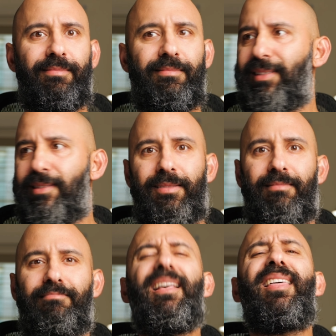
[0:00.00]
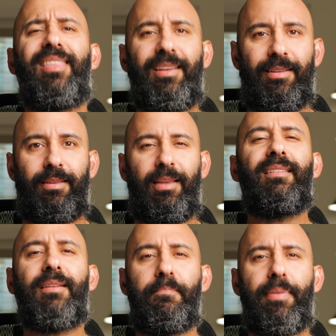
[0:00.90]
This is nothing
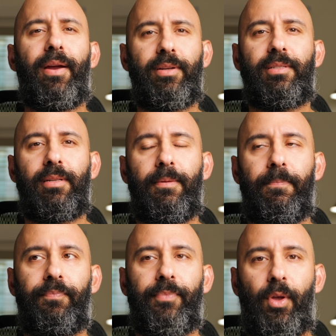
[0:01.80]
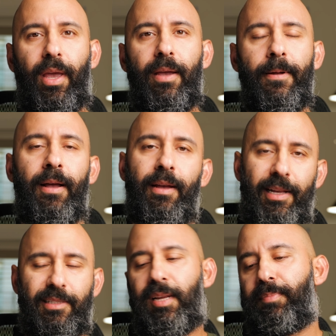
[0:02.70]
in comparison, okay?
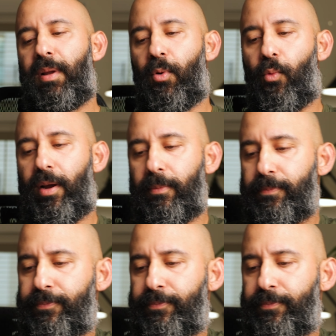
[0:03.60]
That's tip number one.